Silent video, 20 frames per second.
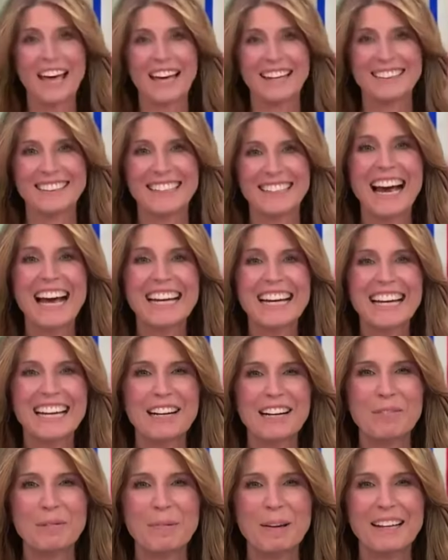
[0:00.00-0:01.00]
that. Hi
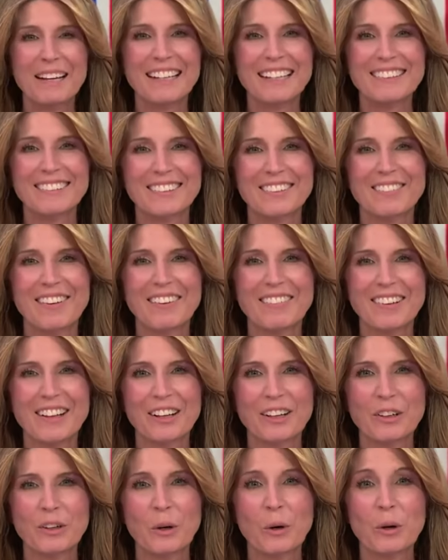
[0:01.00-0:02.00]
again, everybody. It's 5
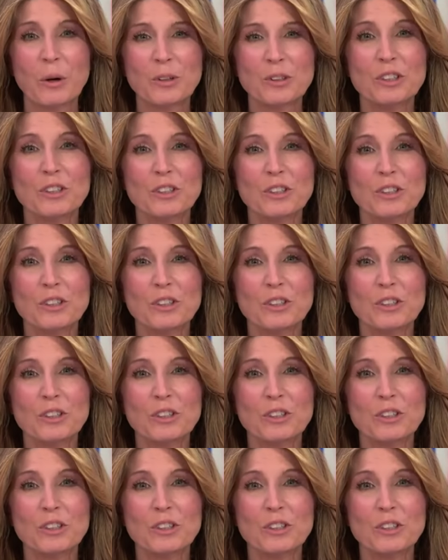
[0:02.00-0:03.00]
o'clock in New York. Just
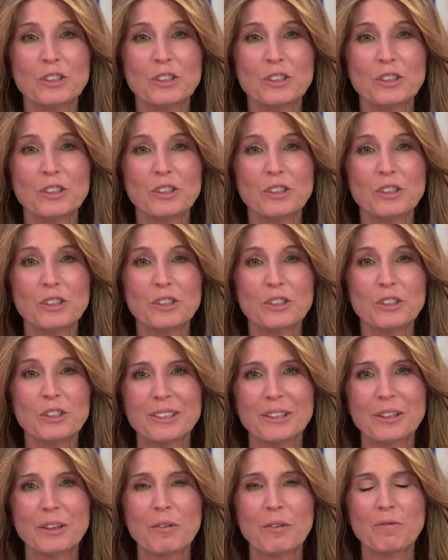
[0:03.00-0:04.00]
four hours to go
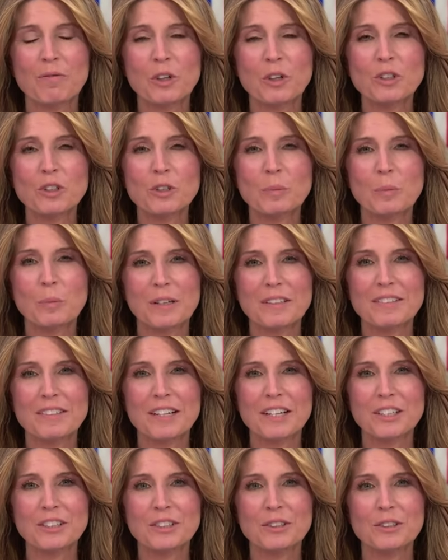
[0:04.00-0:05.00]
until the first
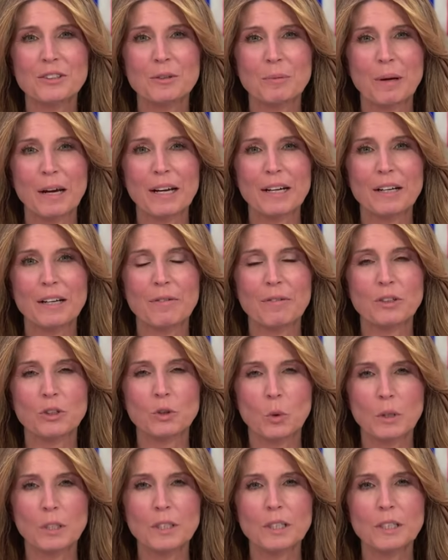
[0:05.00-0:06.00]
presidential debate of the
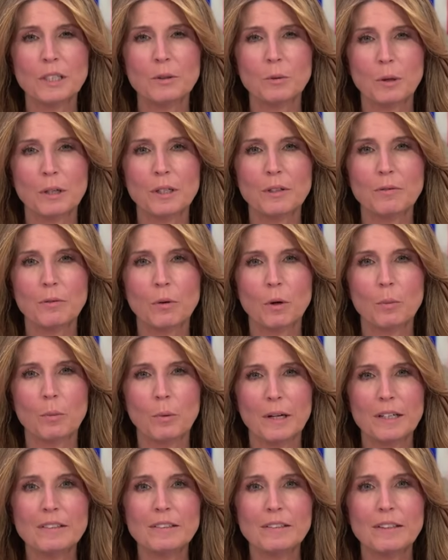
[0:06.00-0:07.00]
2024
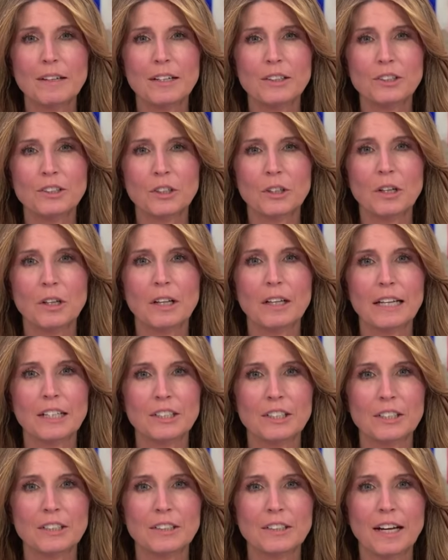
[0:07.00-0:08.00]
presidential
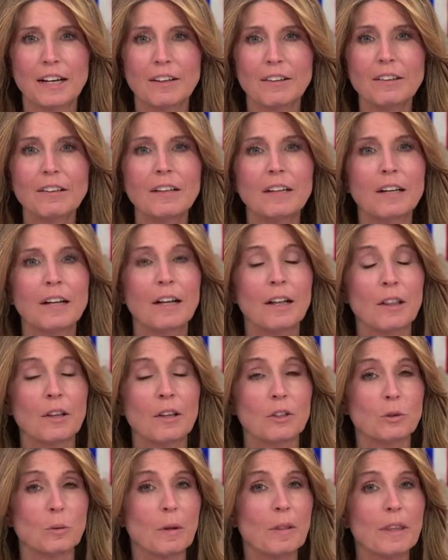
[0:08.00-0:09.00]
election cycle.
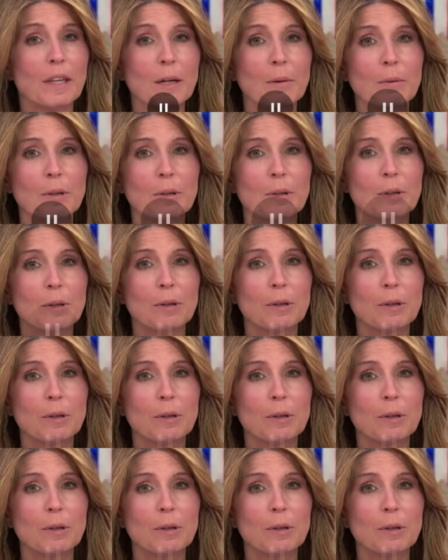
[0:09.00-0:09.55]
There's one thing we.